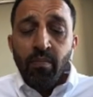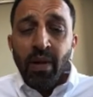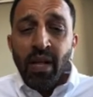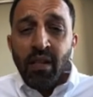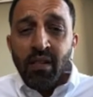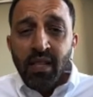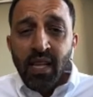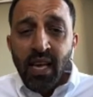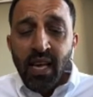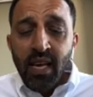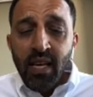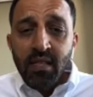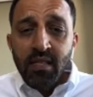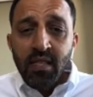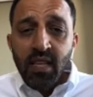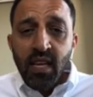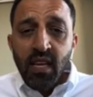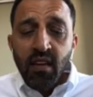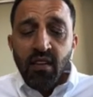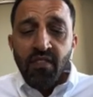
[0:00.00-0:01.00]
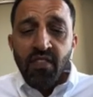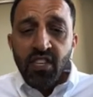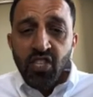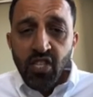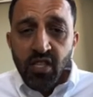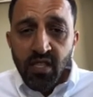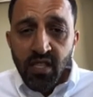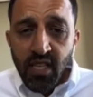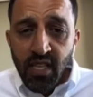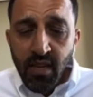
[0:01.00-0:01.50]
buildings and
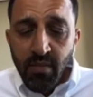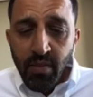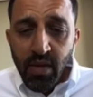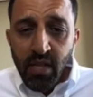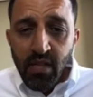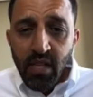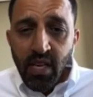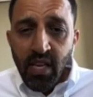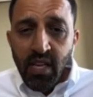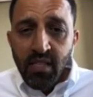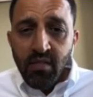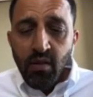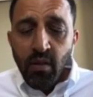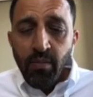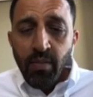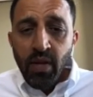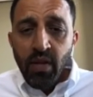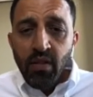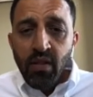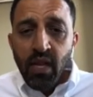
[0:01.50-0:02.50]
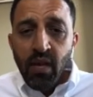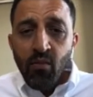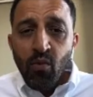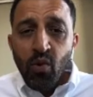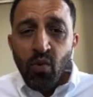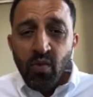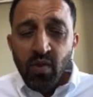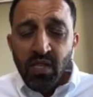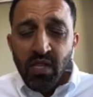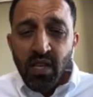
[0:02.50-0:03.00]
efficiency in buildings, and building
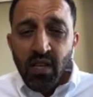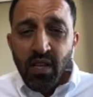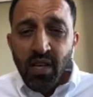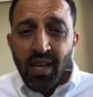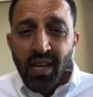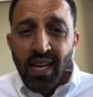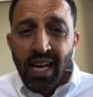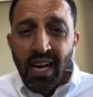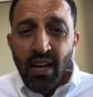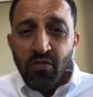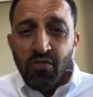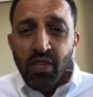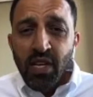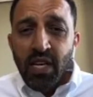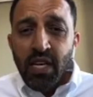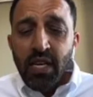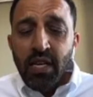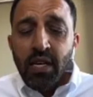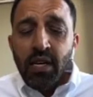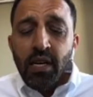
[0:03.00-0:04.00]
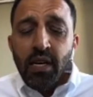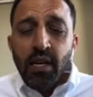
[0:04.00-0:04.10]
more resilient housing